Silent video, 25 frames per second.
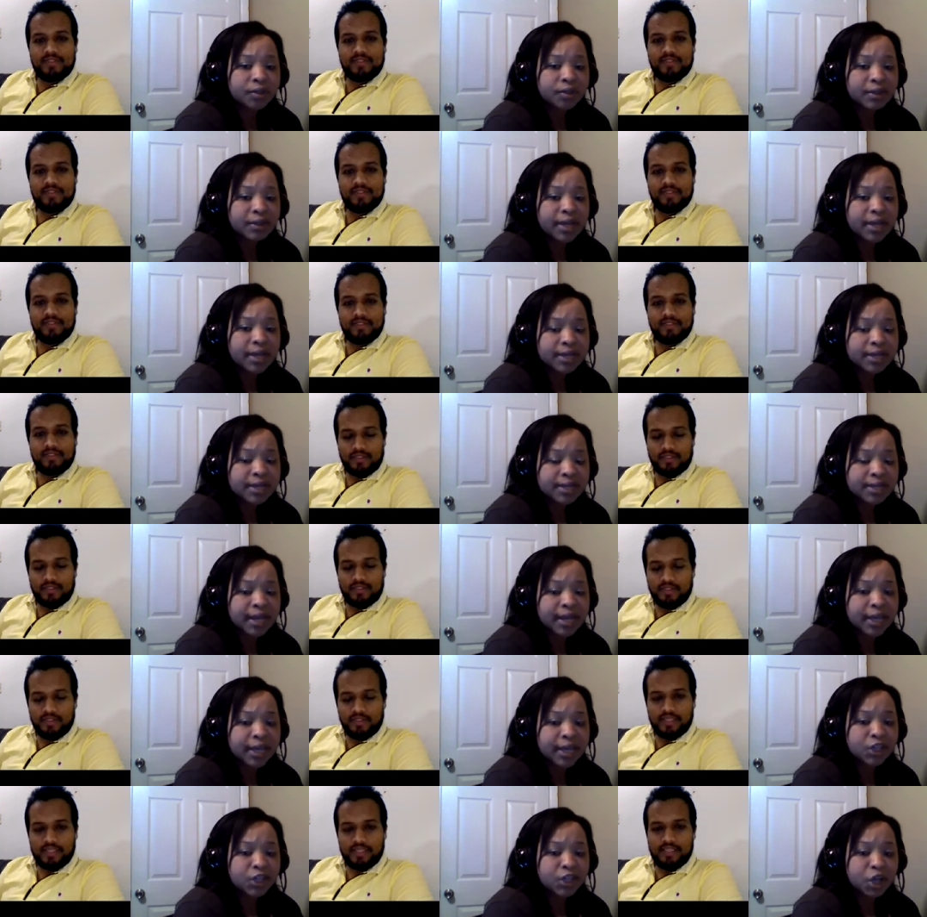Speaker 1: S
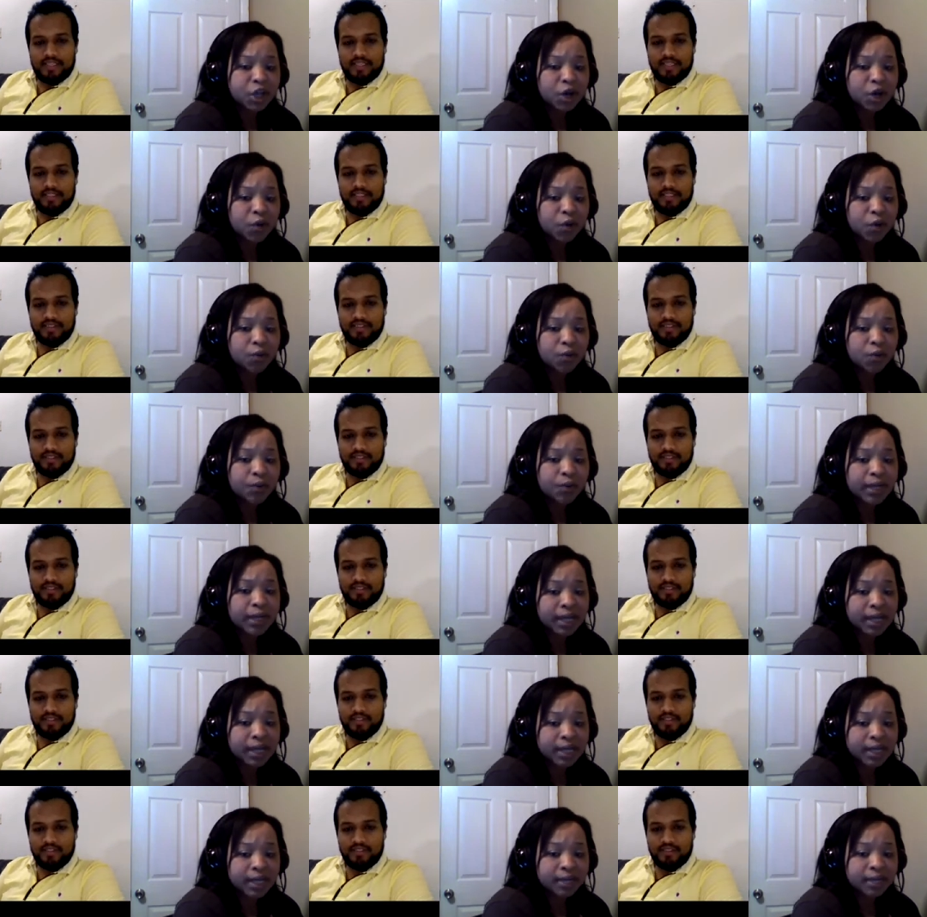H O
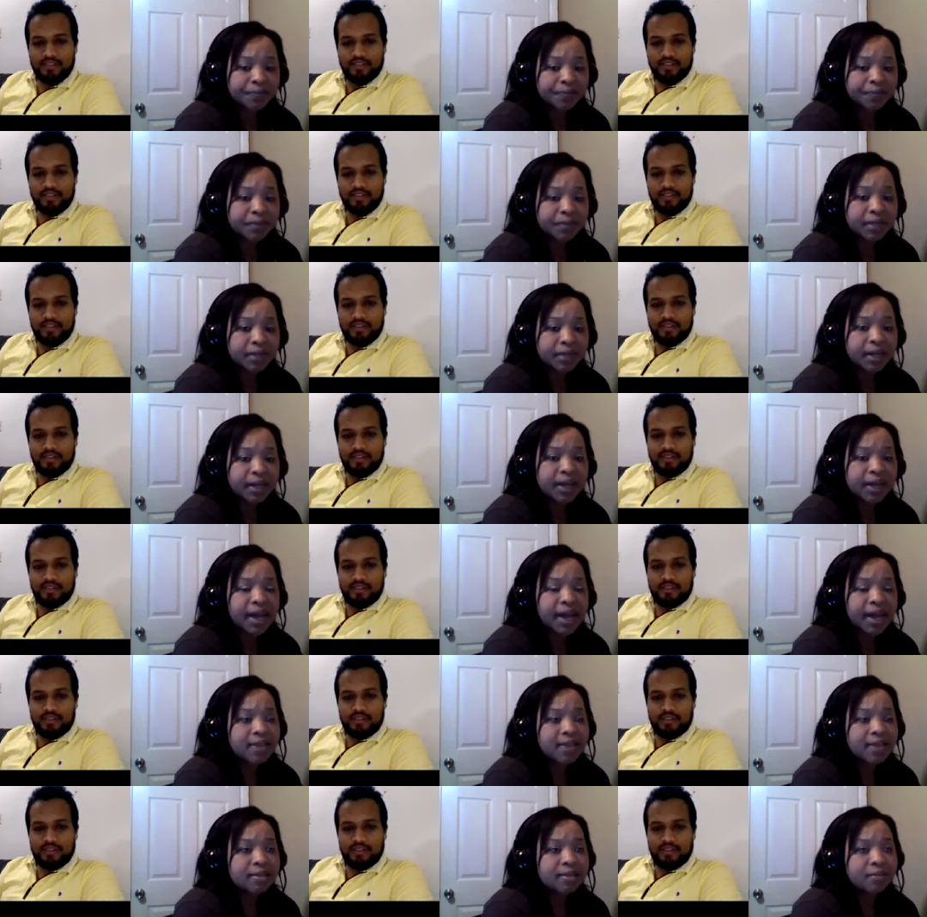E. It
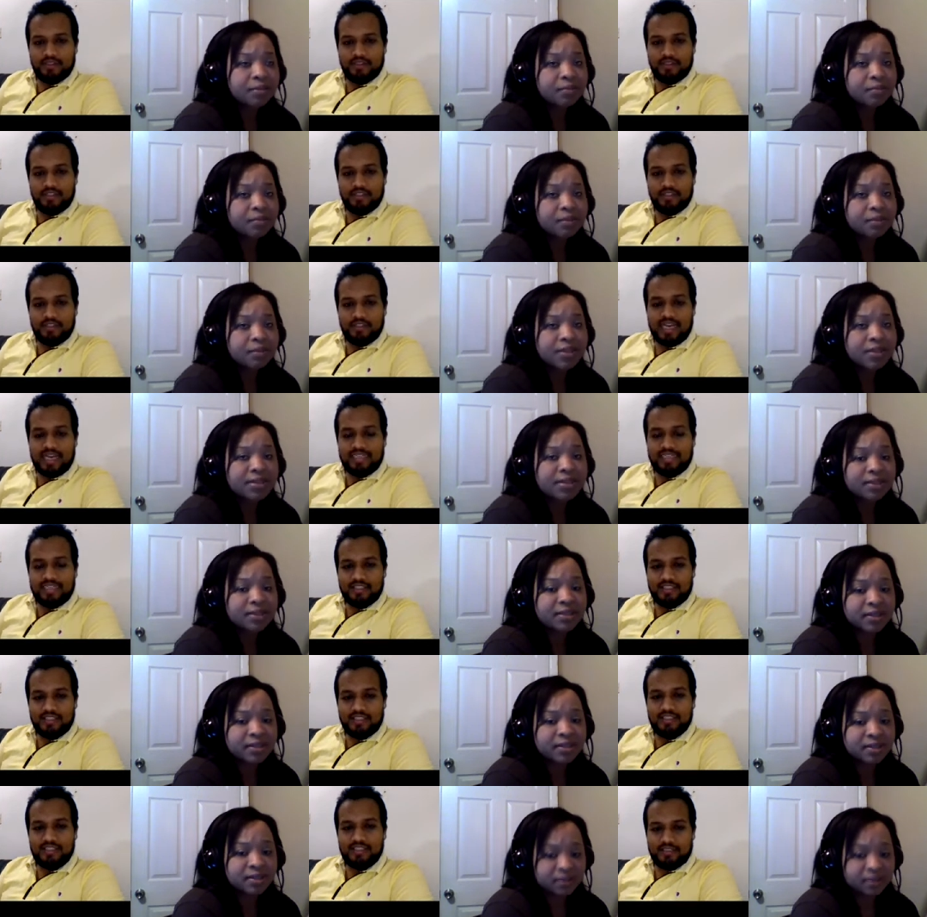has the,
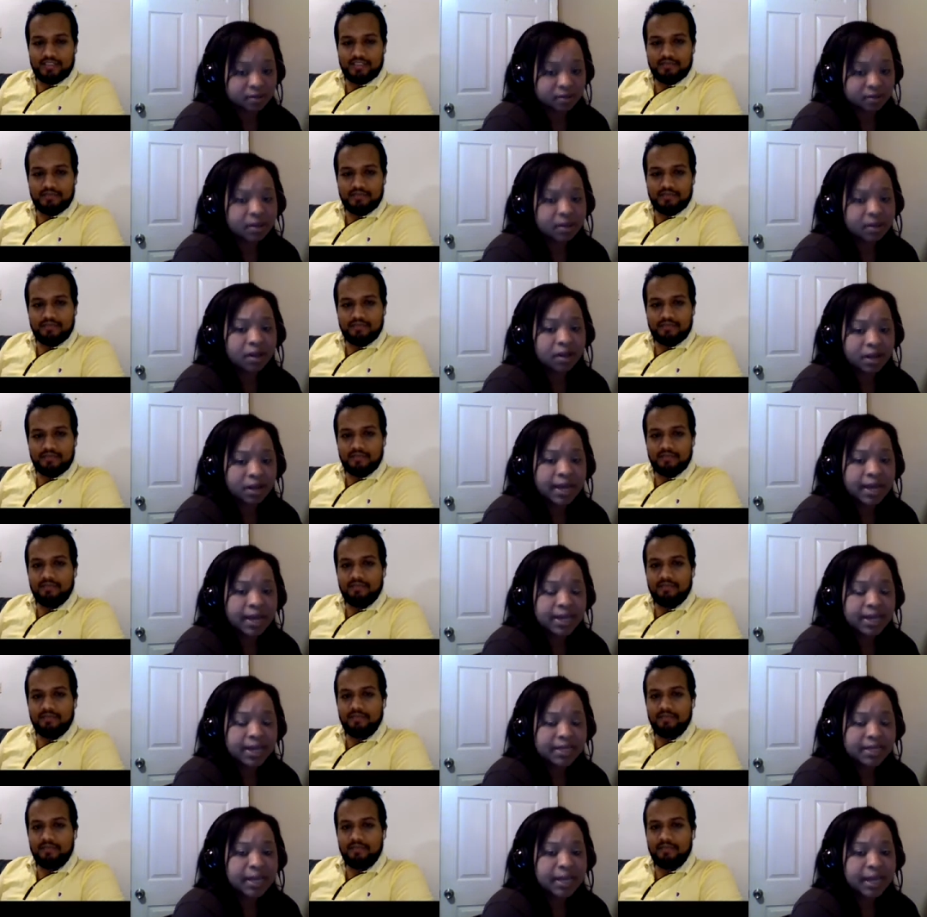S uh-huh,
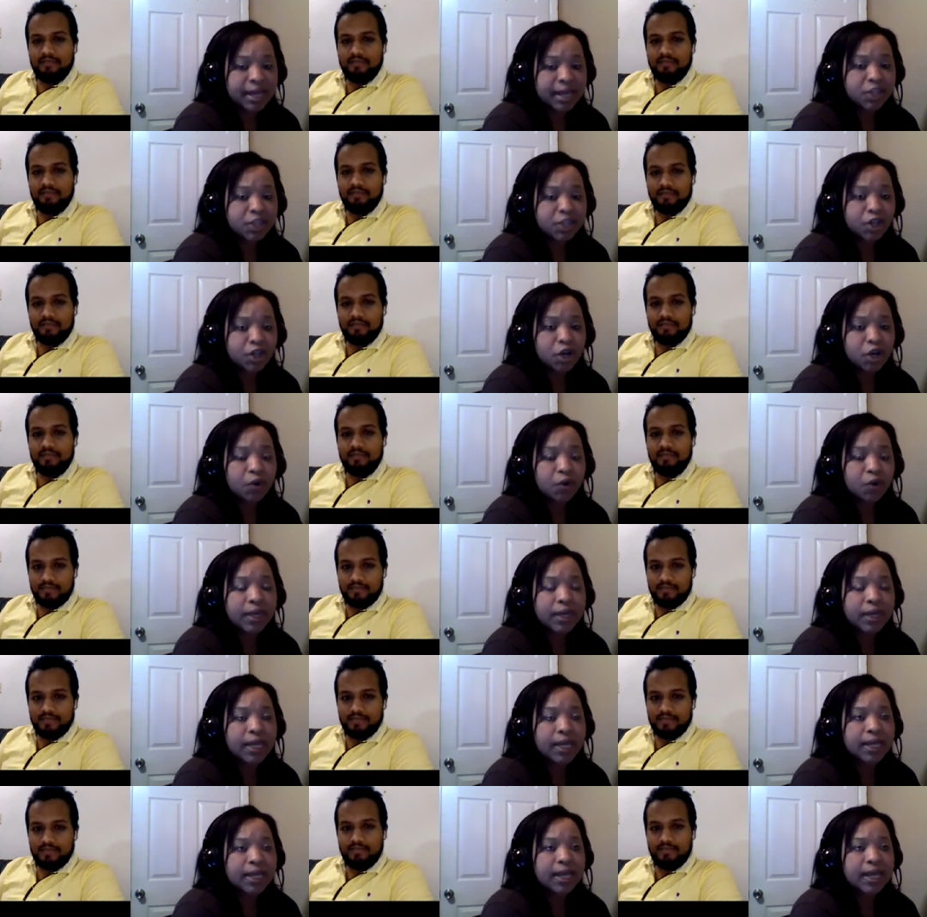mm-hmm. S H O
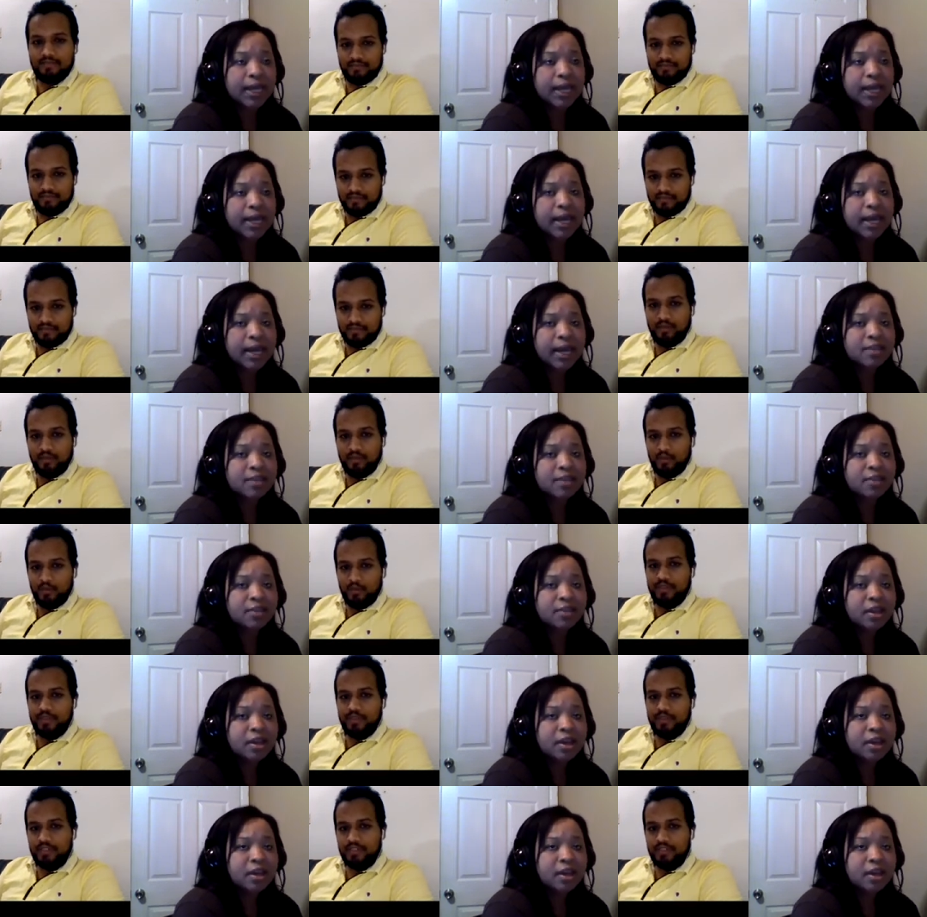E. It has
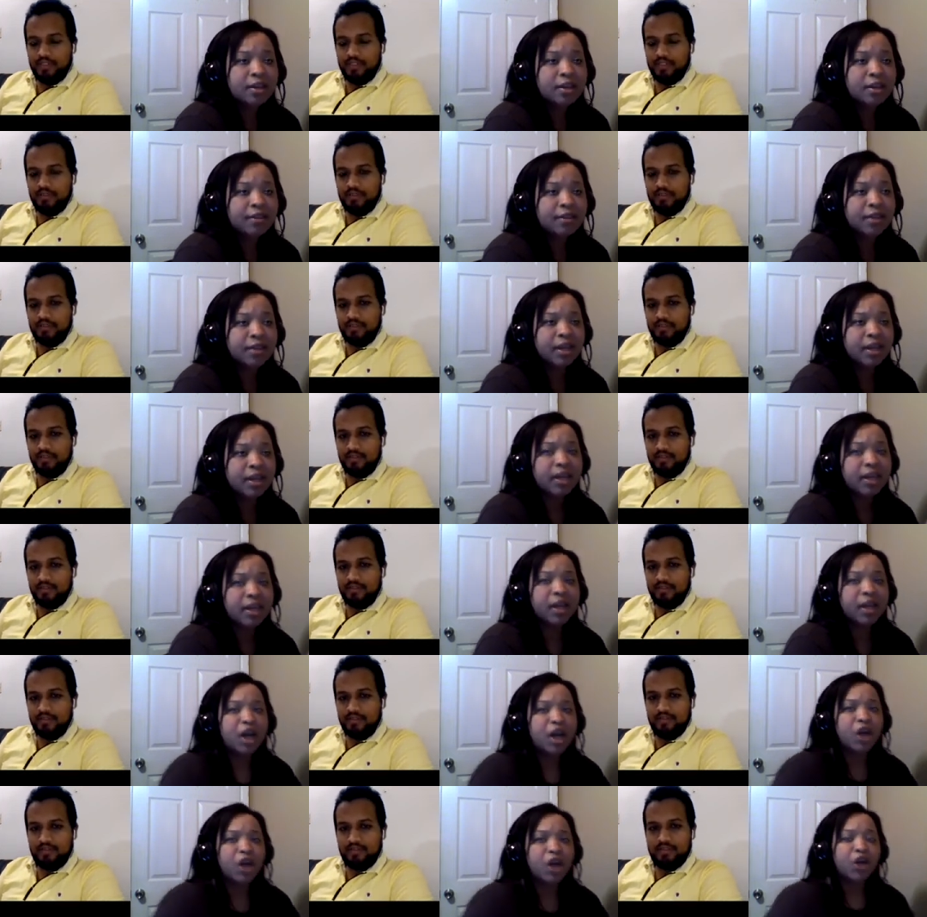the
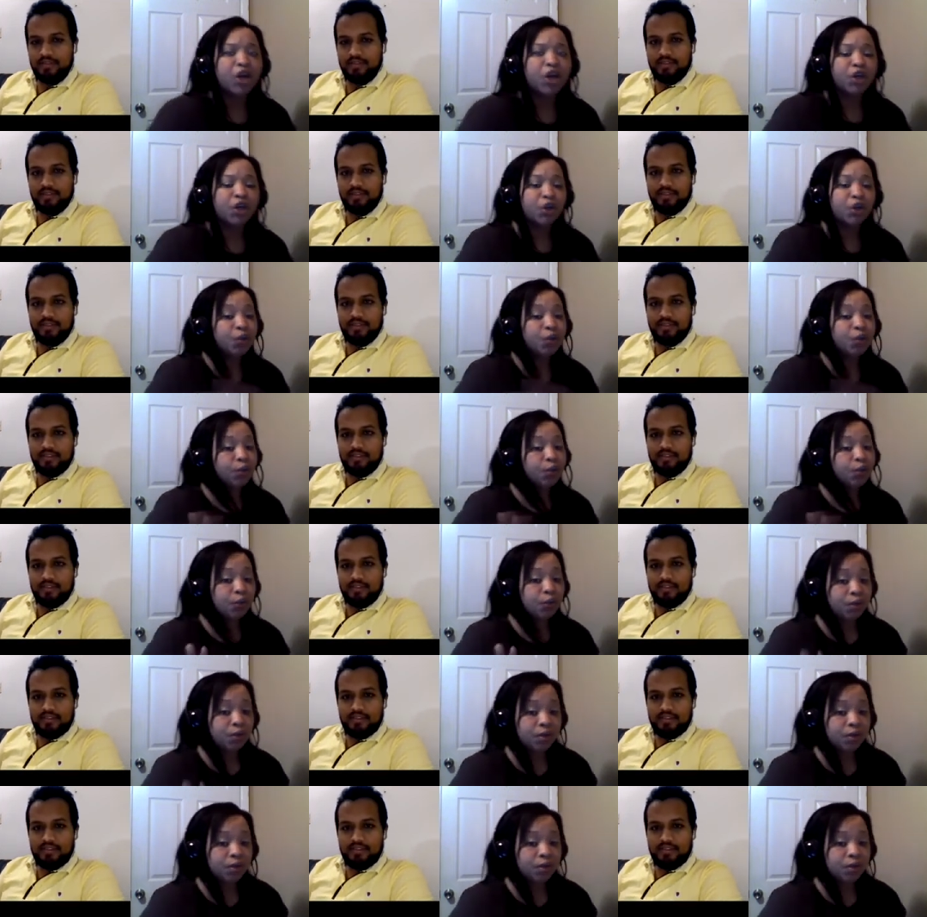O